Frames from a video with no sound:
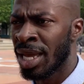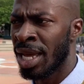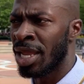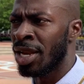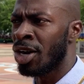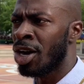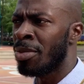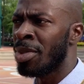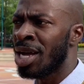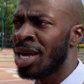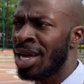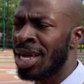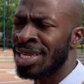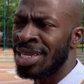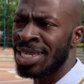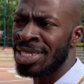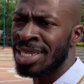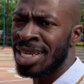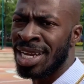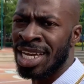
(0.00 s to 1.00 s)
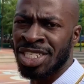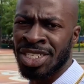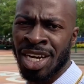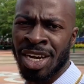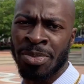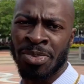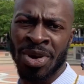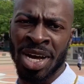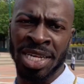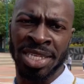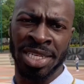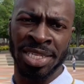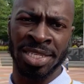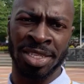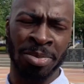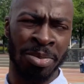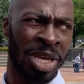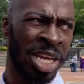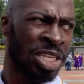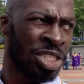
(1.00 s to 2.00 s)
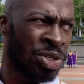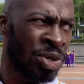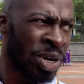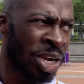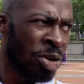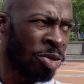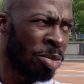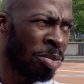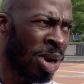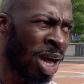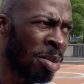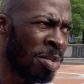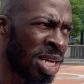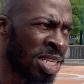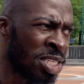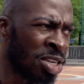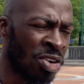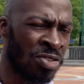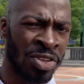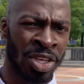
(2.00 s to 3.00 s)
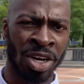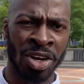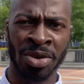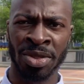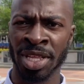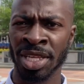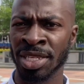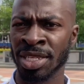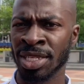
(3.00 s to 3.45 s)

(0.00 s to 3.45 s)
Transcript: and as I said, I try to process to make sure and remind myself, yo,